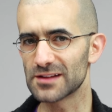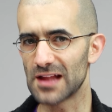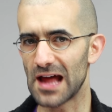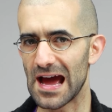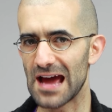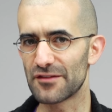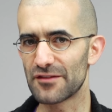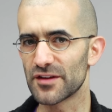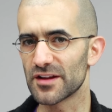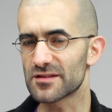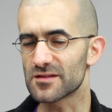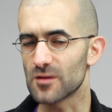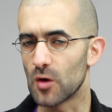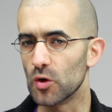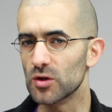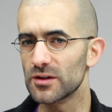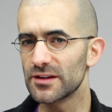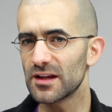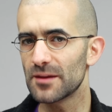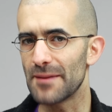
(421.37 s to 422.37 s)
live, it's
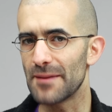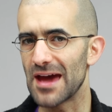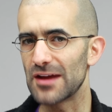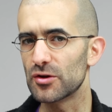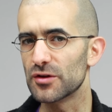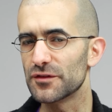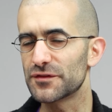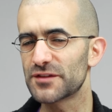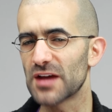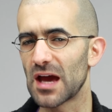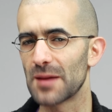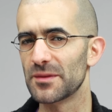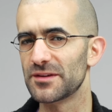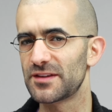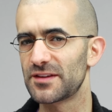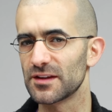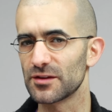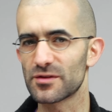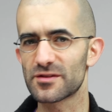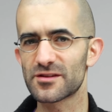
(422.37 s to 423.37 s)
only a matter of time
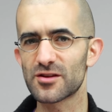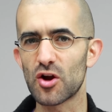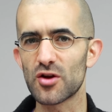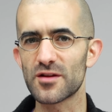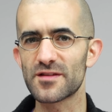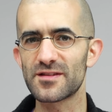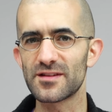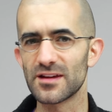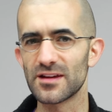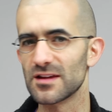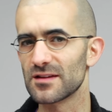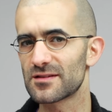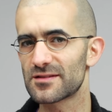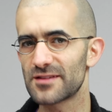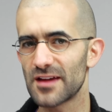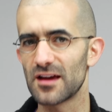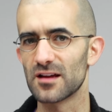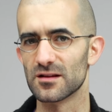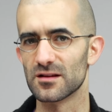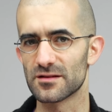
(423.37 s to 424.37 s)
until you start seeing
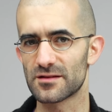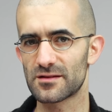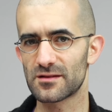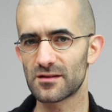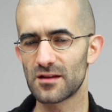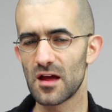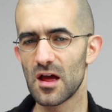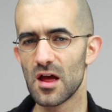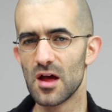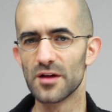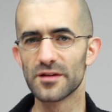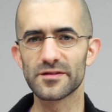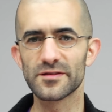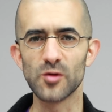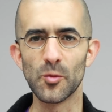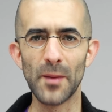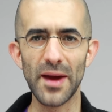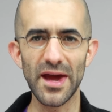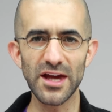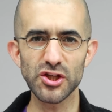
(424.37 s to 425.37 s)
sales.
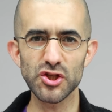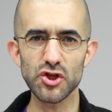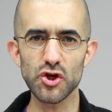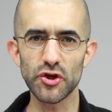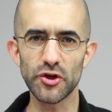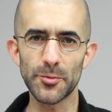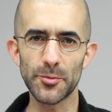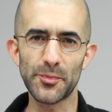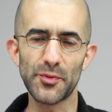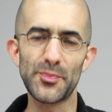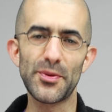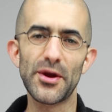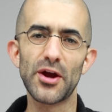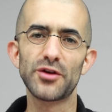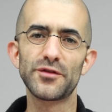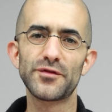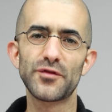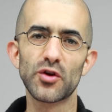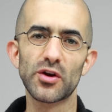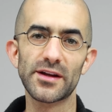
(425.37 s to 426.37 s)
So make sure you're
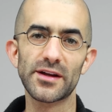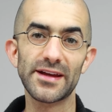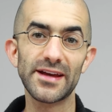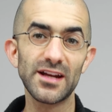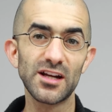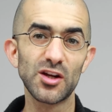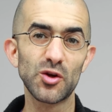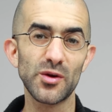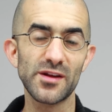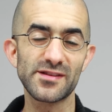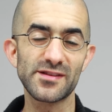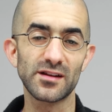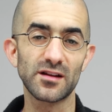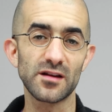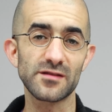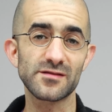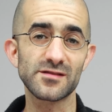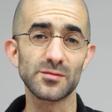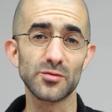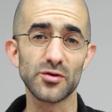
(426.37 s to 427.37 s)
prepared for an increase in
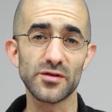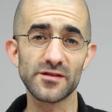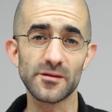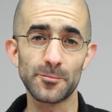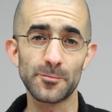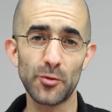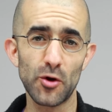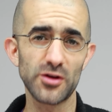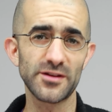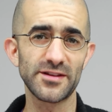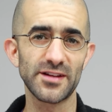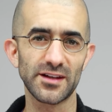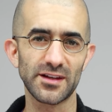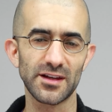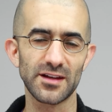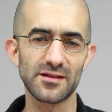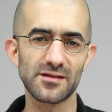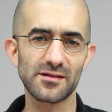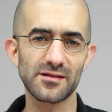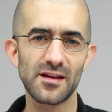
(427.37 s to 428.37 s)
customer support
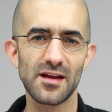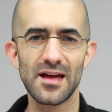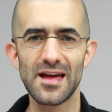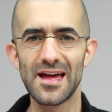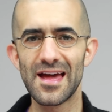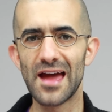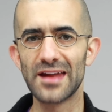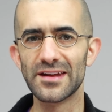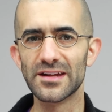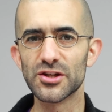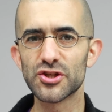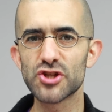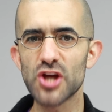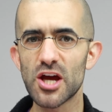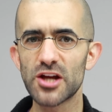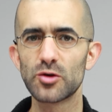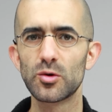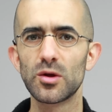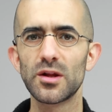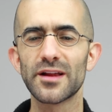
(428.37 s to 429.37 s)
tickets, and in
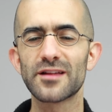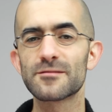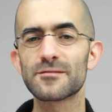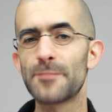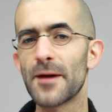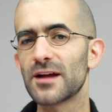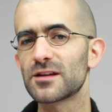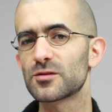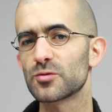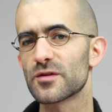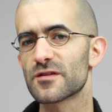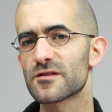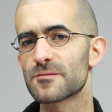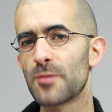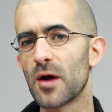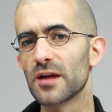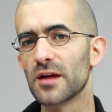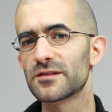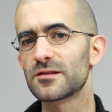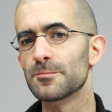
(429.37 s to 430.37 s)
general expect to
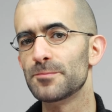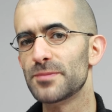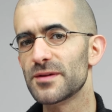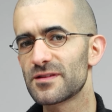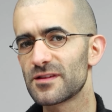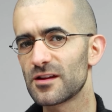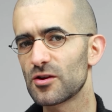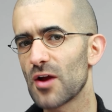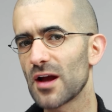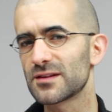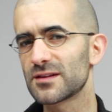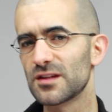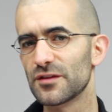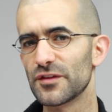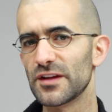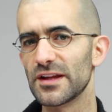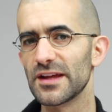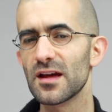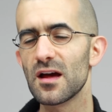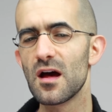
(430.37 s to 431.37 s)
respond to busier
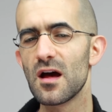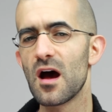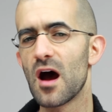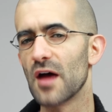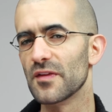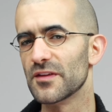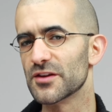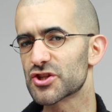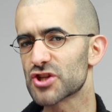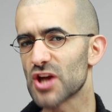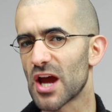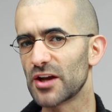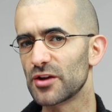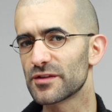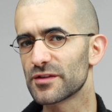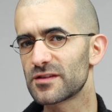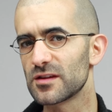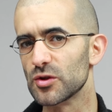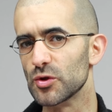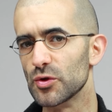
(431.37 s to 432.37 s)
activity on the
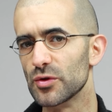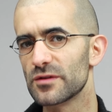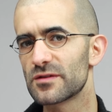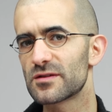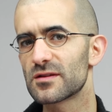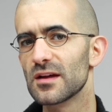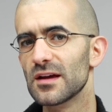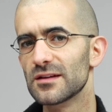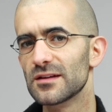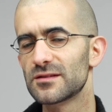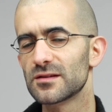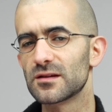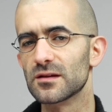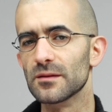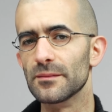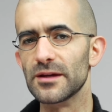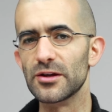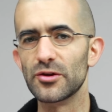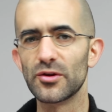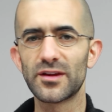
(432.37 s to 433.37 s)
channels you use to
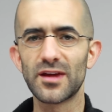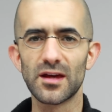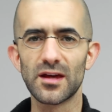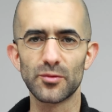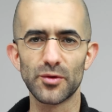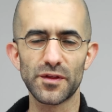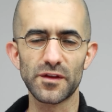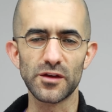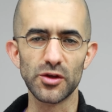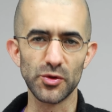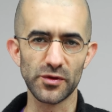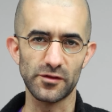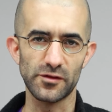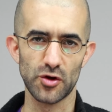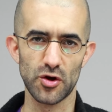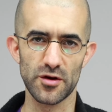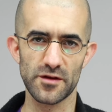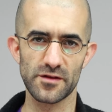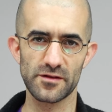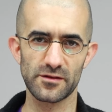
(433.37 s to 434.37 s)
communicate with users.